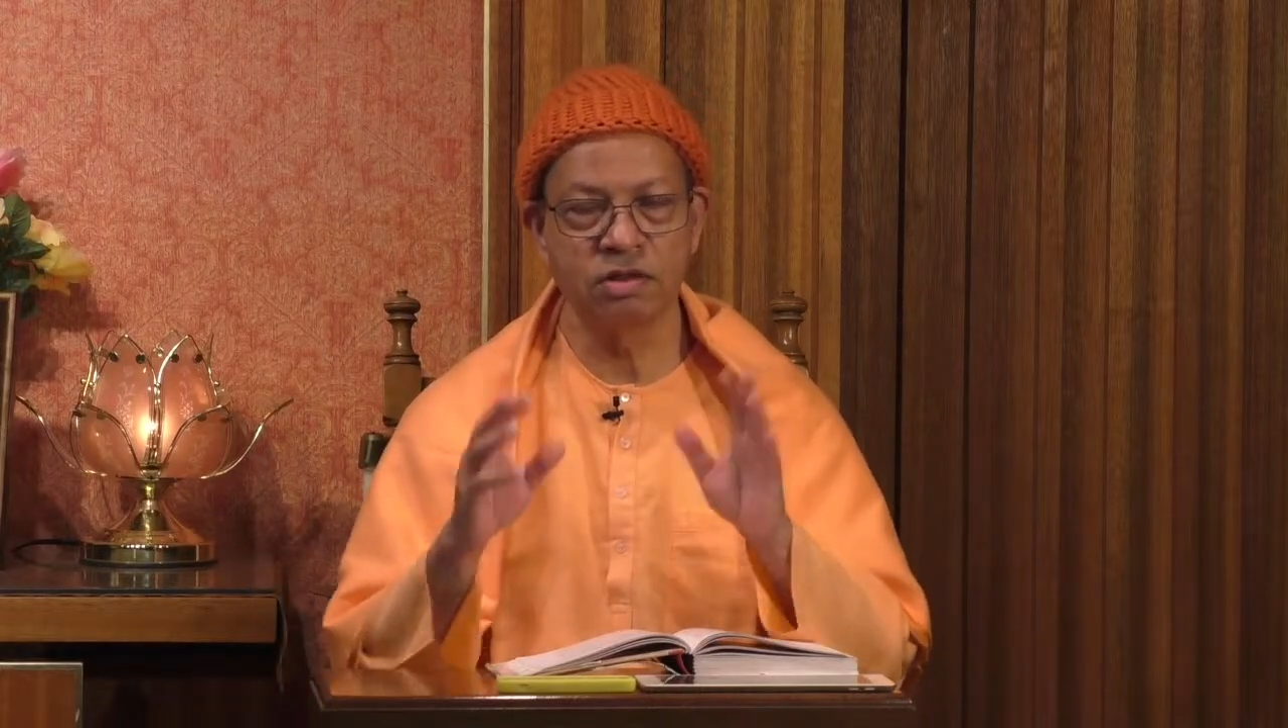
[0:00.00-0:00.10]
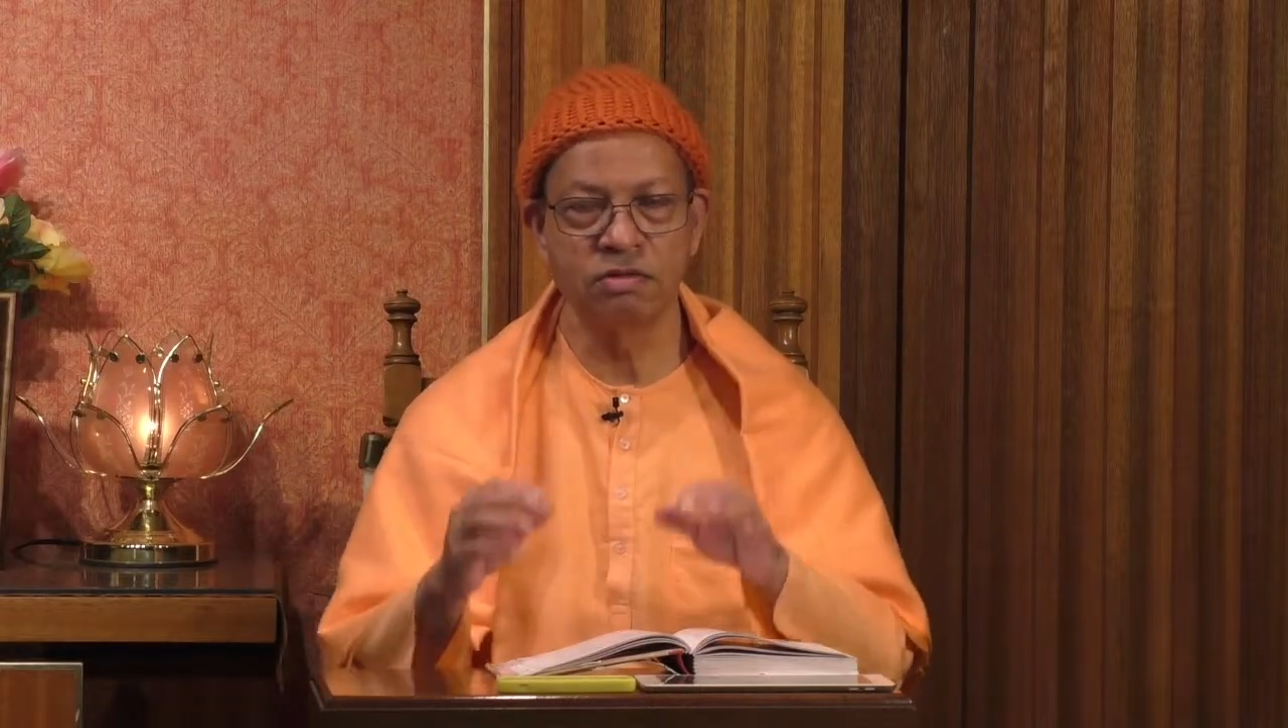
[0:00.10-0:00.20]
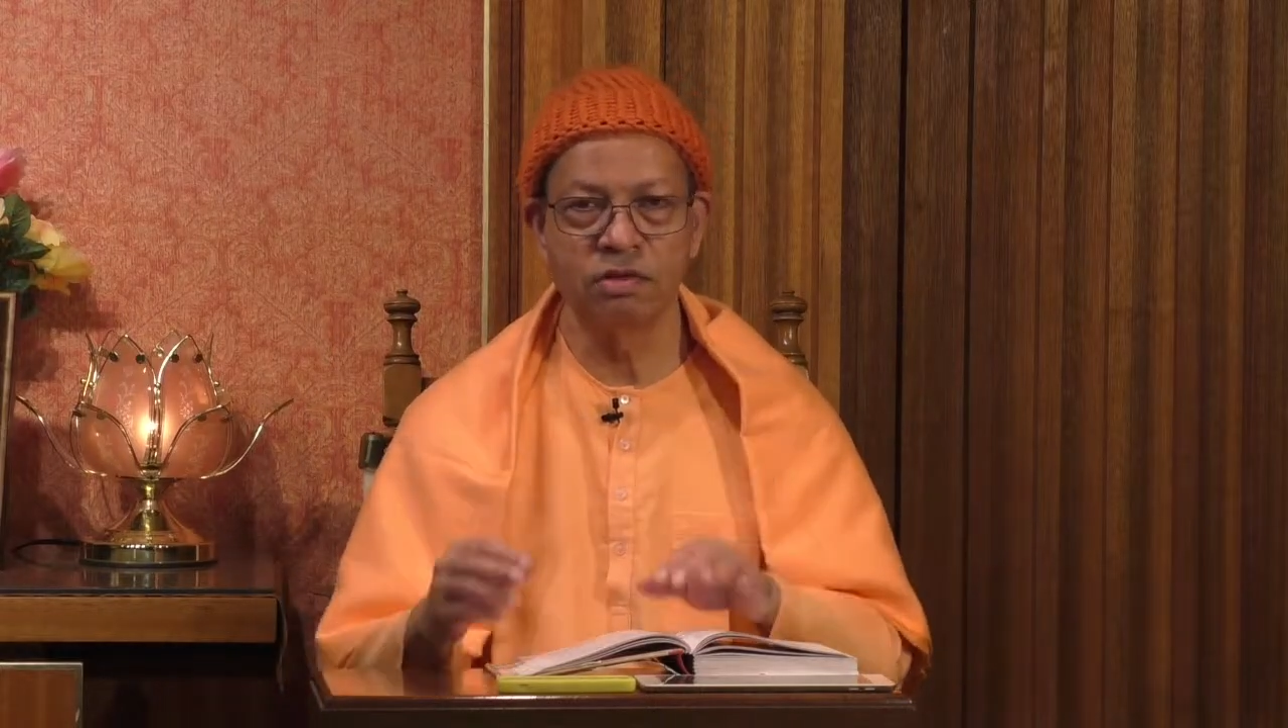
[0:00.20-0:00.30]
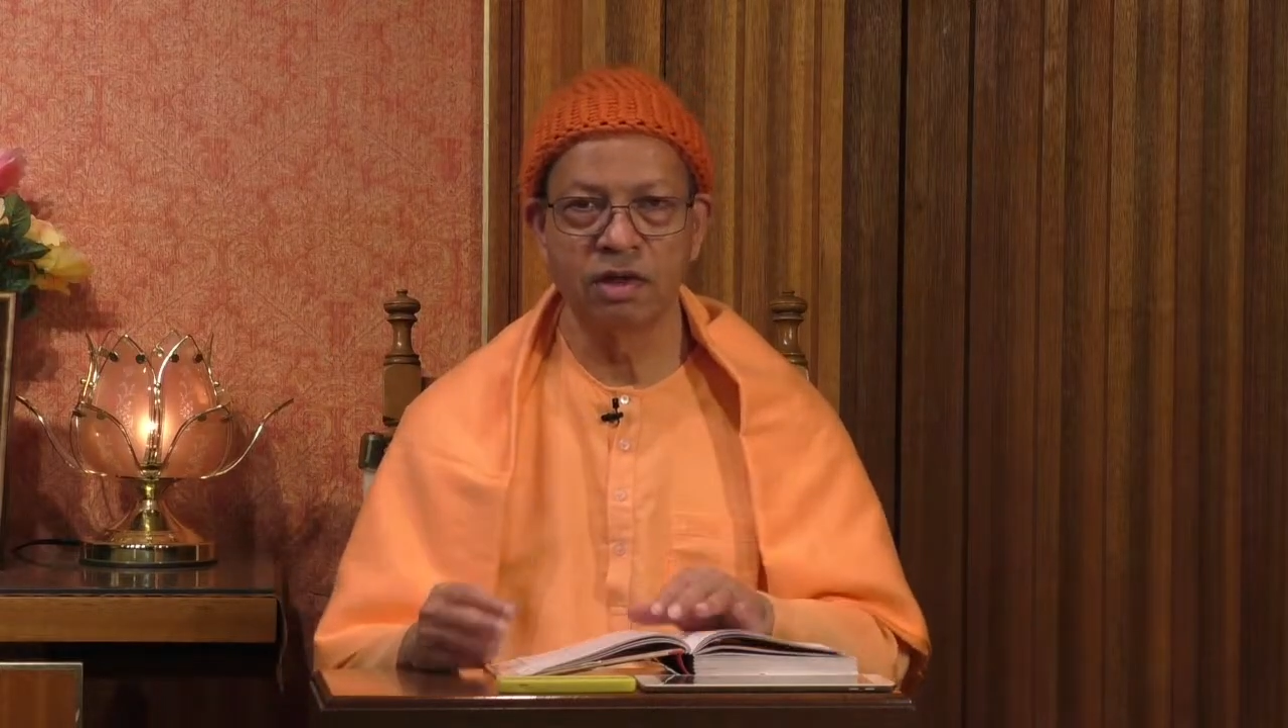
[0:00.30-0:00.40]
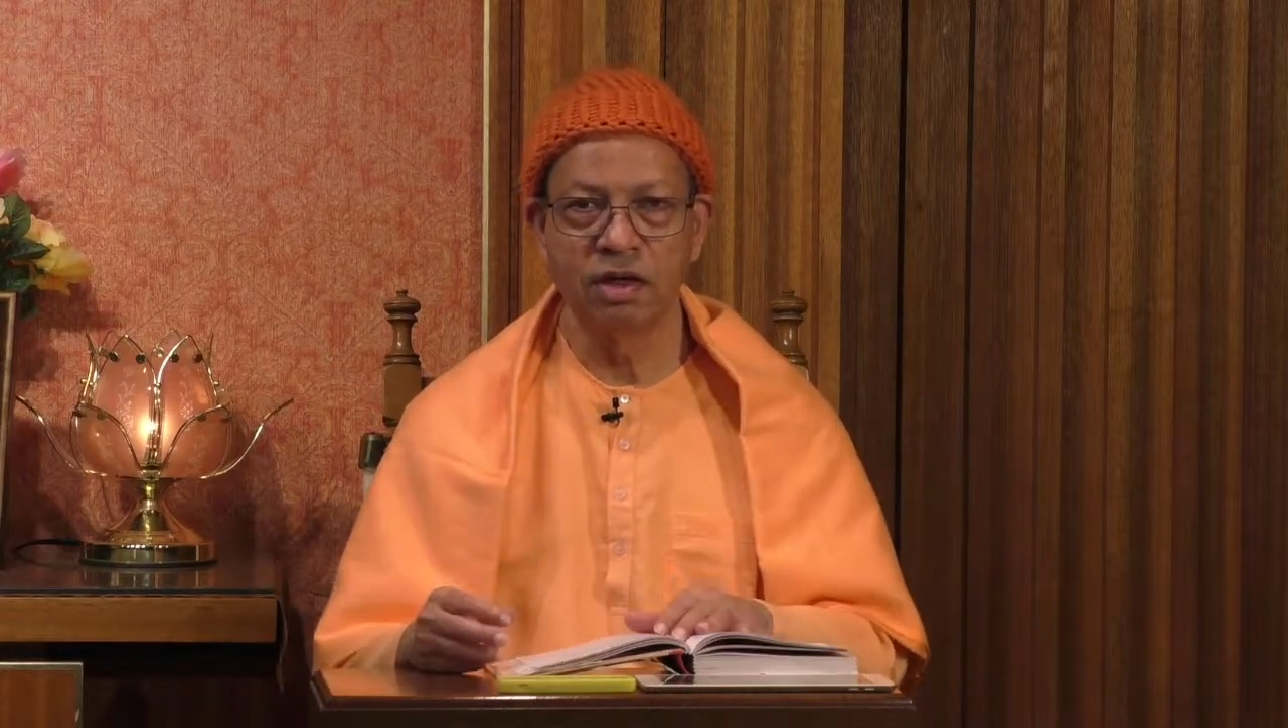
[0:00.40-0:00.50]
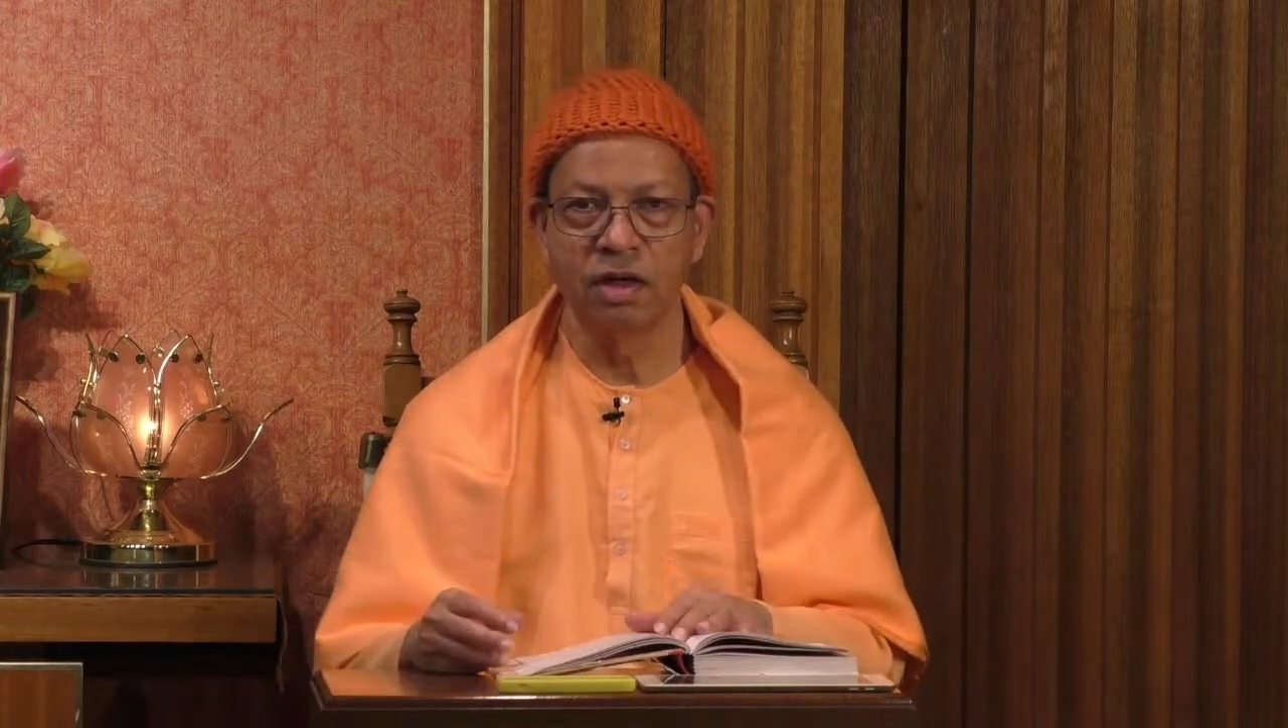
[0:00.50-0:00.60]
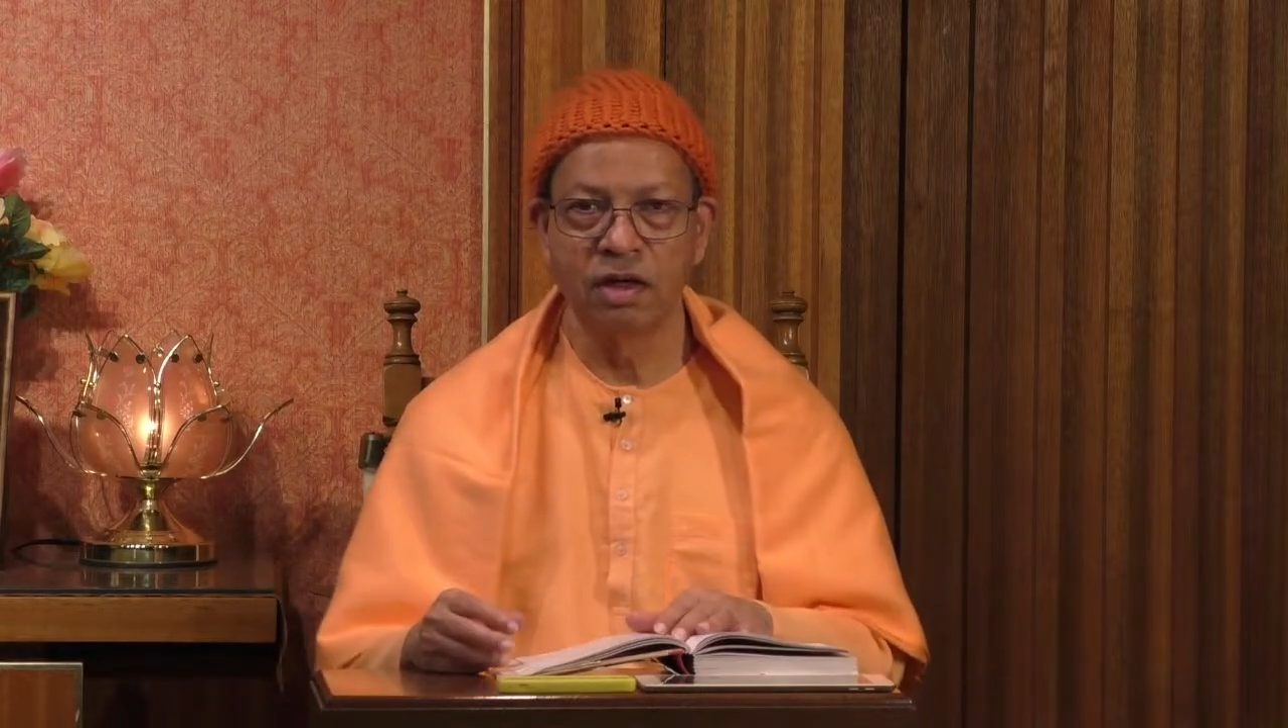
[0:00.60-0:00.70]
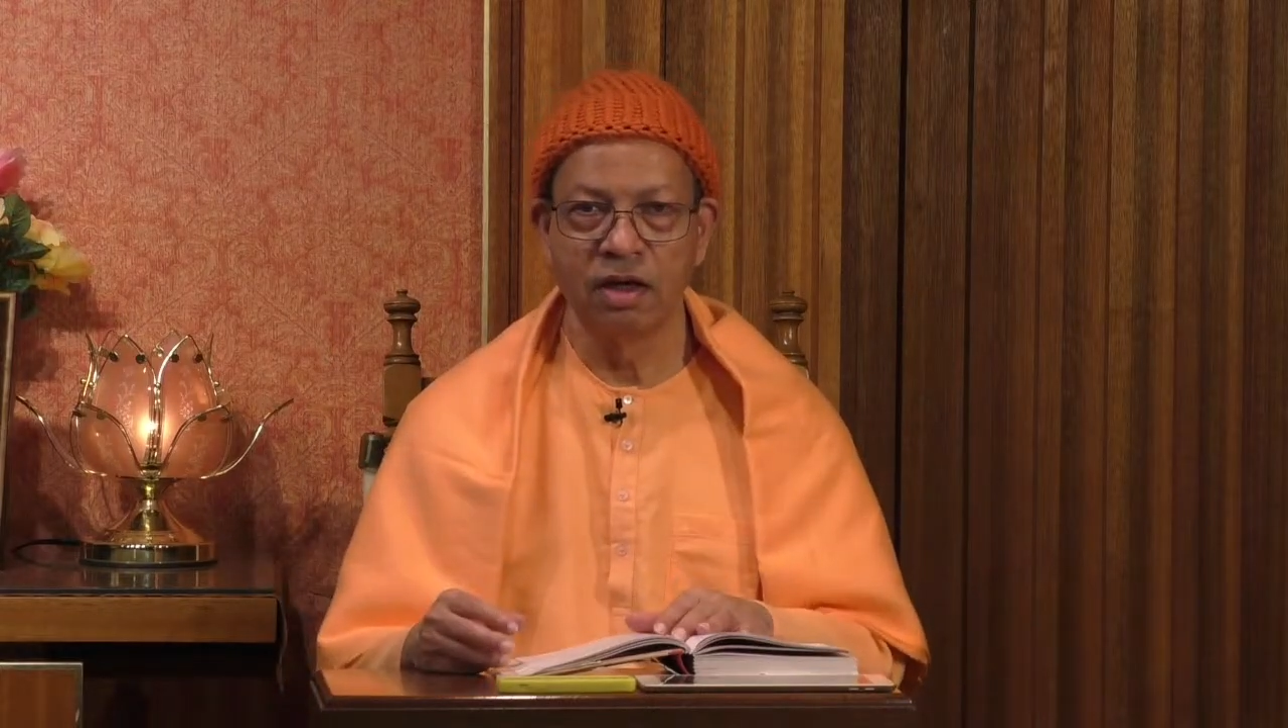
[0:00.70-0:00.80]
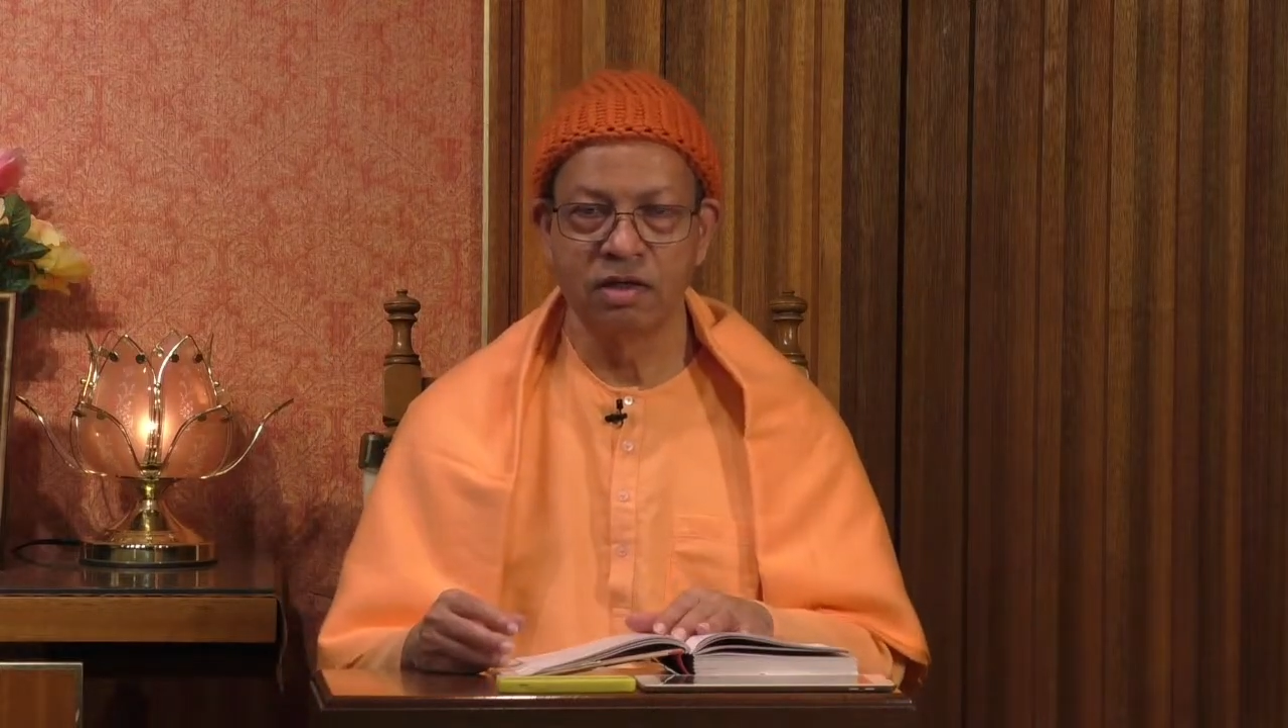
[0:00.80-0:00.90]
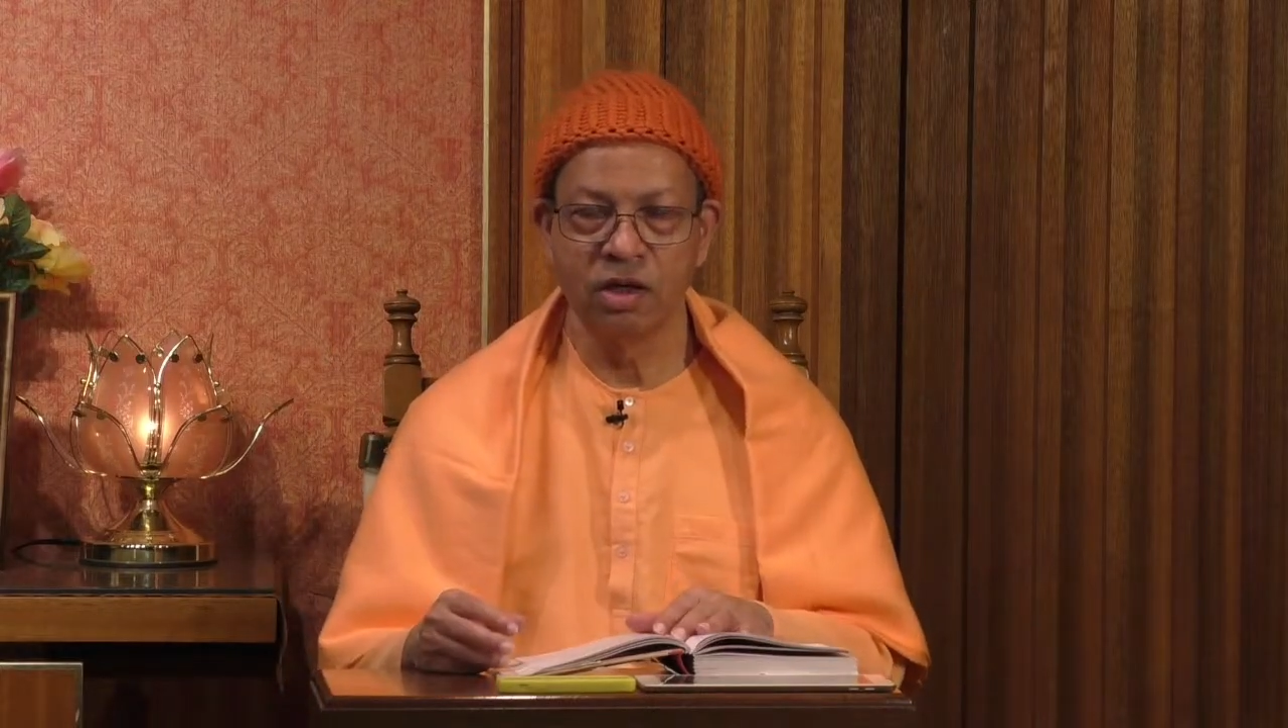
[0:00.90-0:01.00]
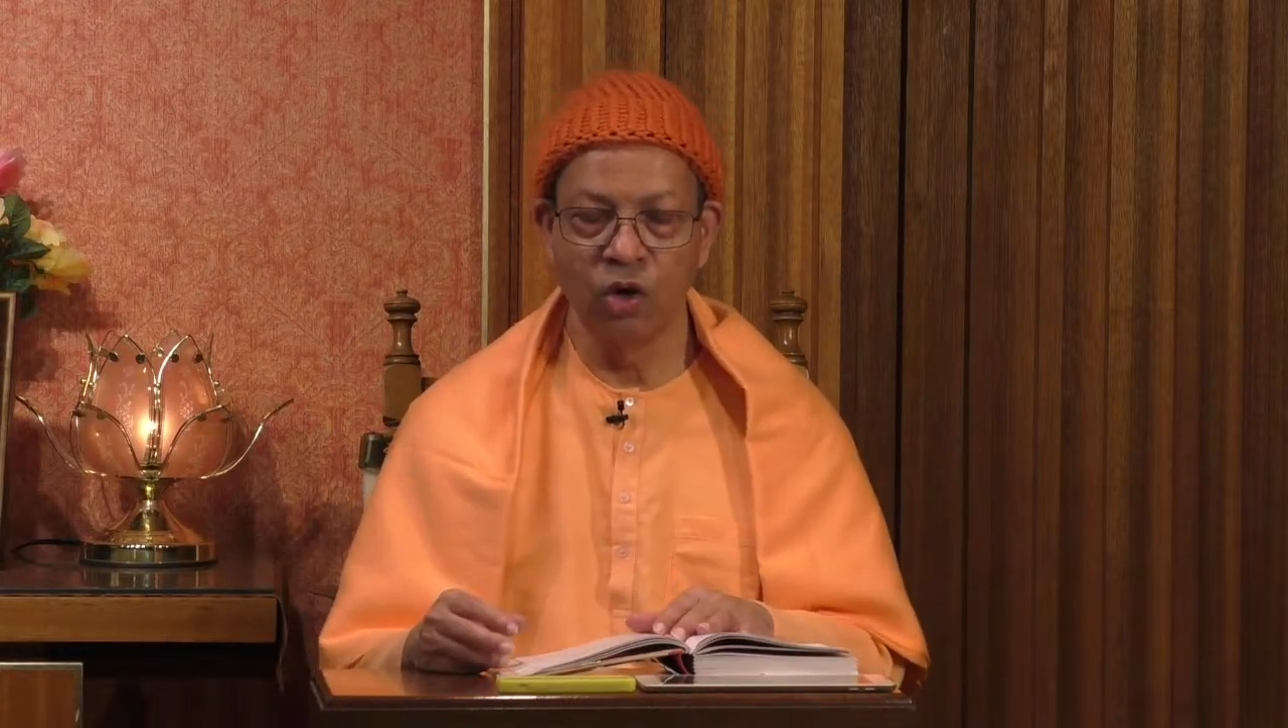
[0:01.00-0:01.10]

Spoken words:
a